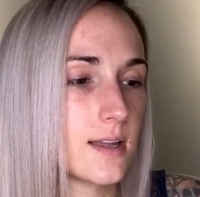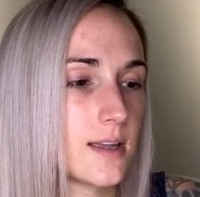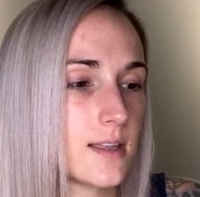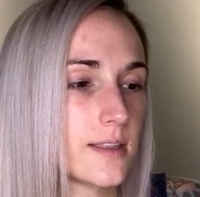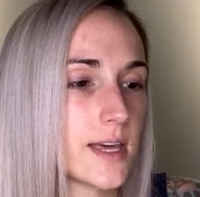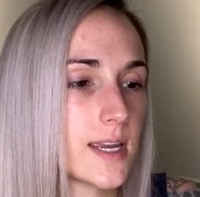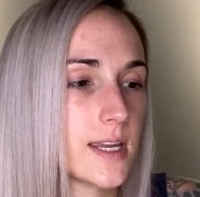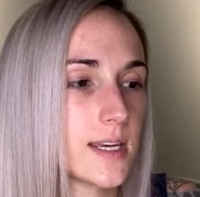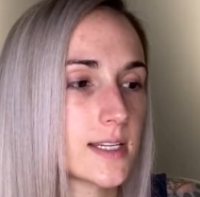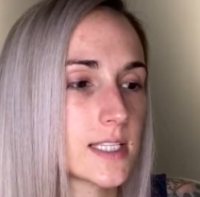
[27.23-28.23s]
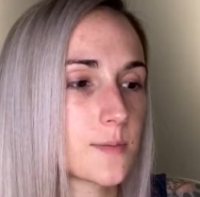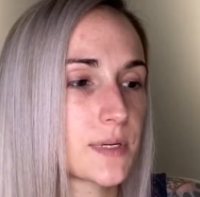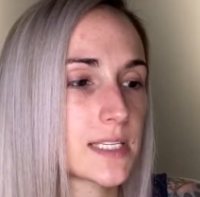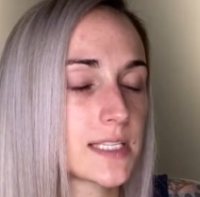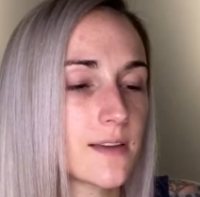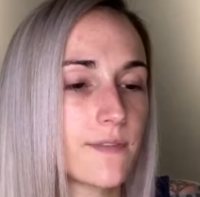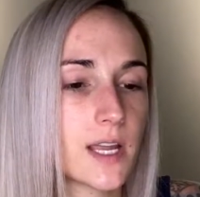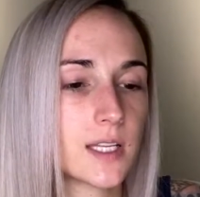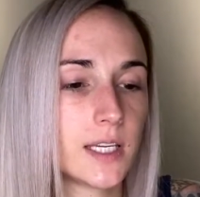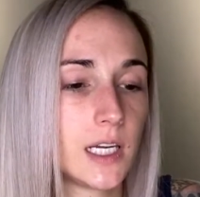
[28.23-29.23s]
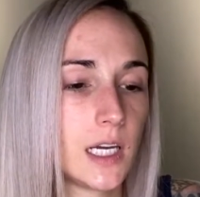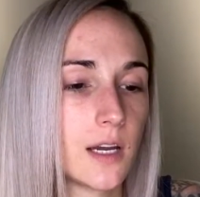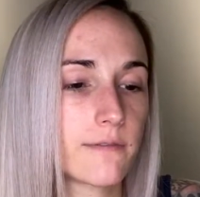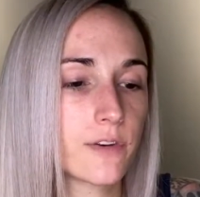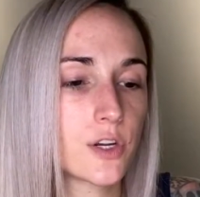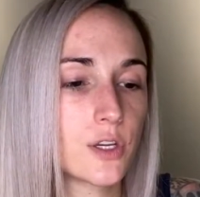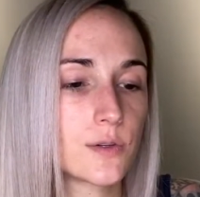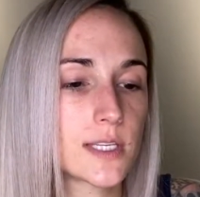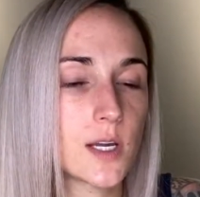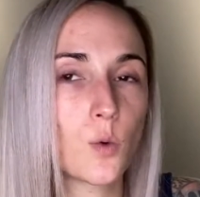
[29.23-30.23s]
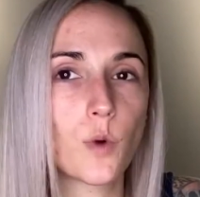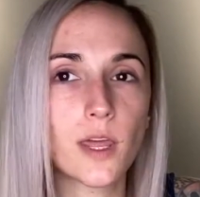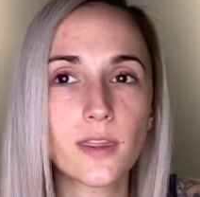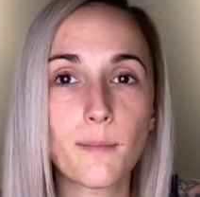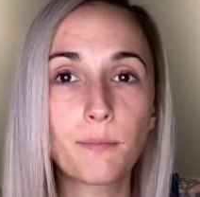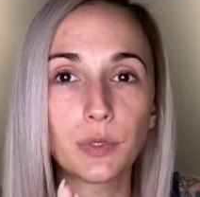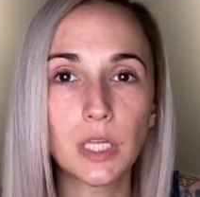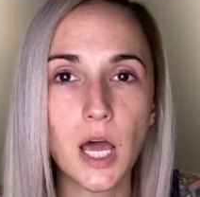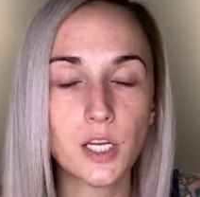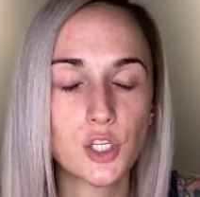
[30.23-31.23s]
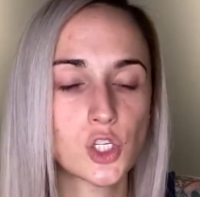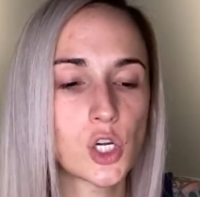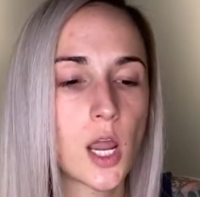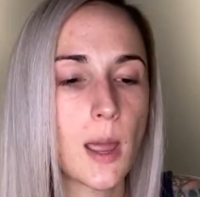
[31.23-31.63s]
that it is specifically for using with blush,